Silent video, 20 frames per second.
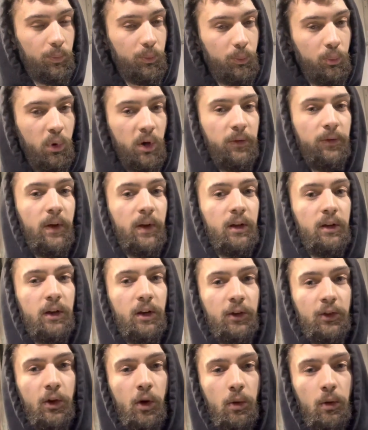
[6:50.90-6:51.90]
But if I can get
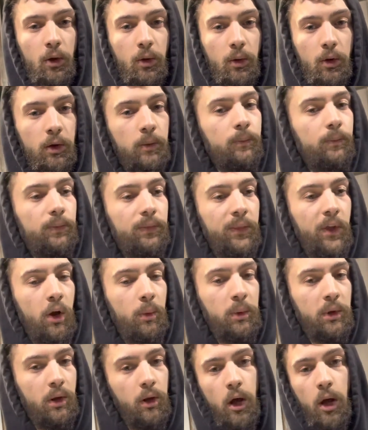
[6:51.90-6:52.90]
it to go lower, that would
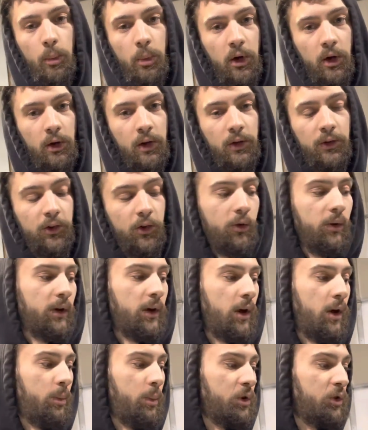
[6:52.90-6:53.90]
be a lot better considering
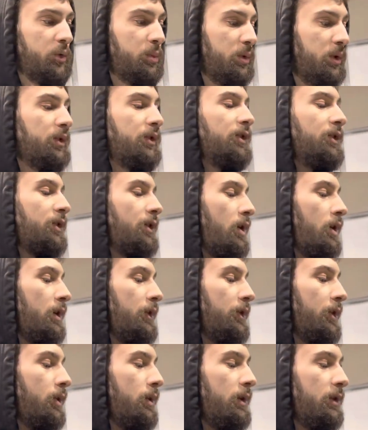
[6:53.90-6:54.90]
how much abuse this car is
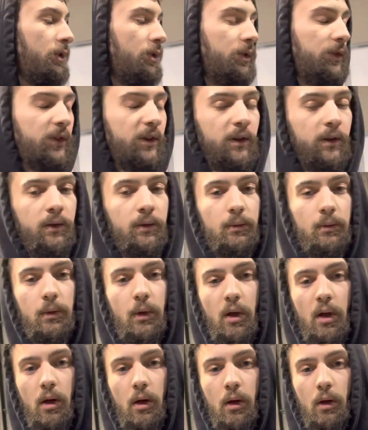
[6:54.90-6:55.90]
going to see
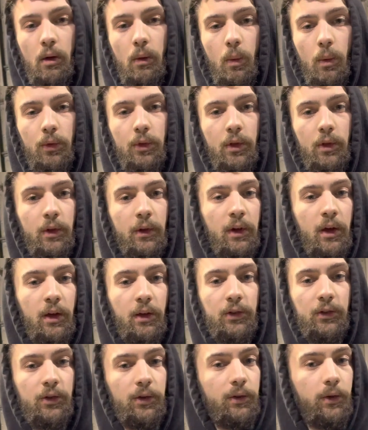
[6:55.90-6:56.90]
within the
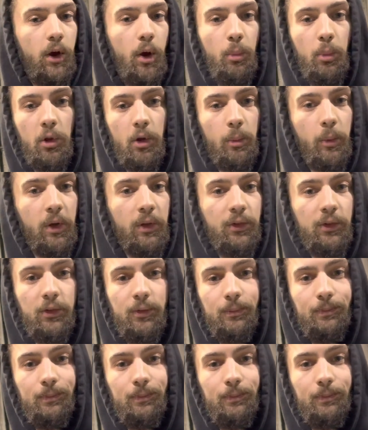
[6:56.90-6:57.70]
next couple of months.